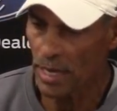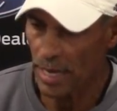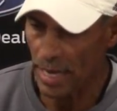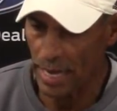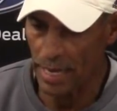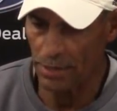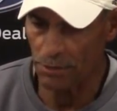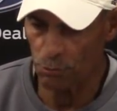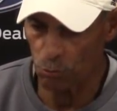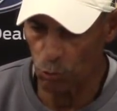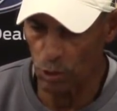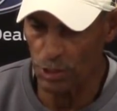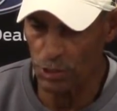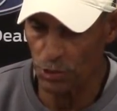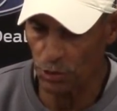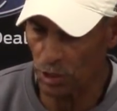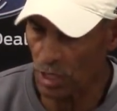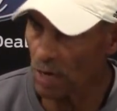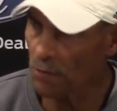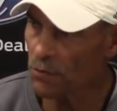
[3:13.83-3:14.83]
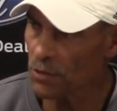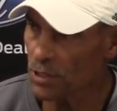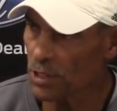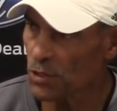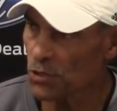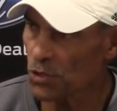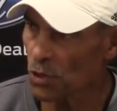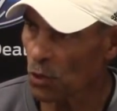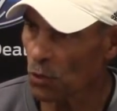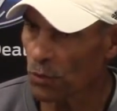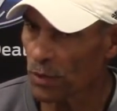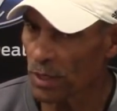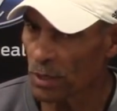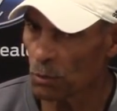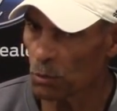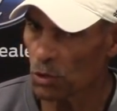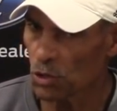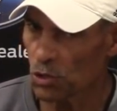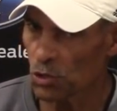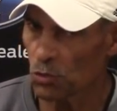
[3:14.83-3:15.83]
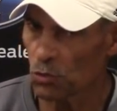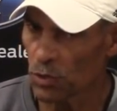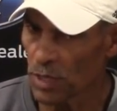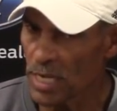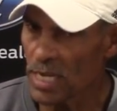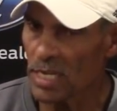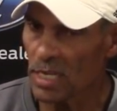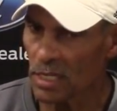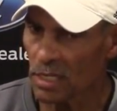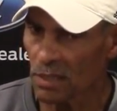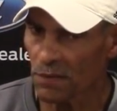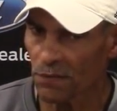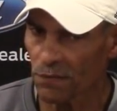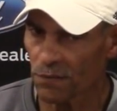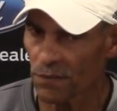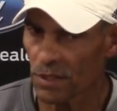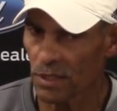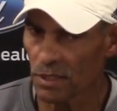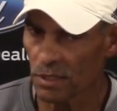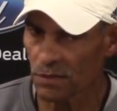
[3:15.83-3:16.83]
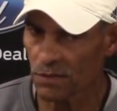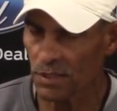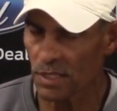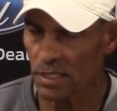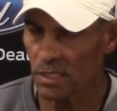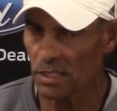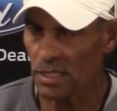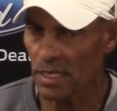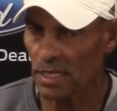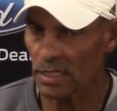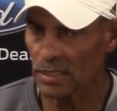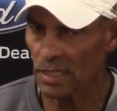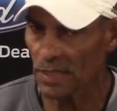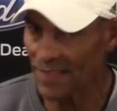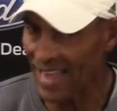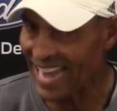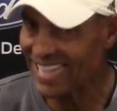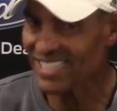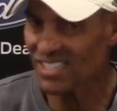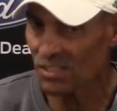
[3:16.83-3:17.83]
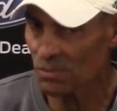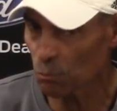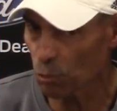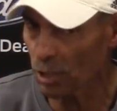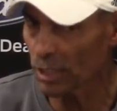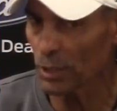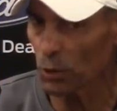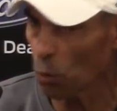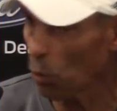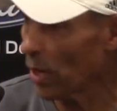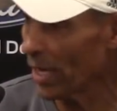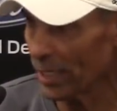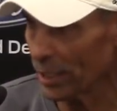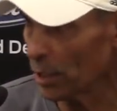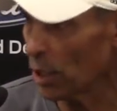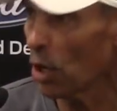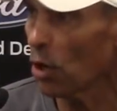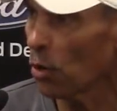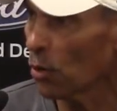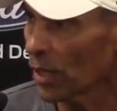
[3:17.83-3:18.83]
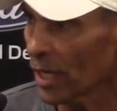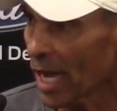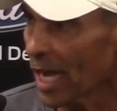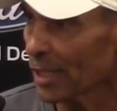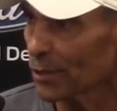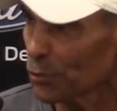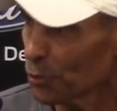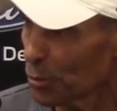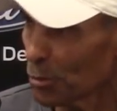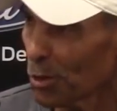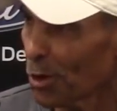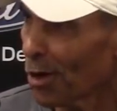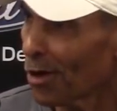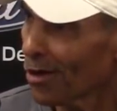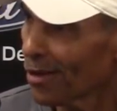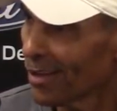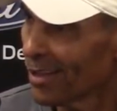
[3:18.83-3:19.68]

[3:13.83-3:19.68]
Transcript: and run your coverages. So it was unique in the sense that I said, that's really the way to go in college football.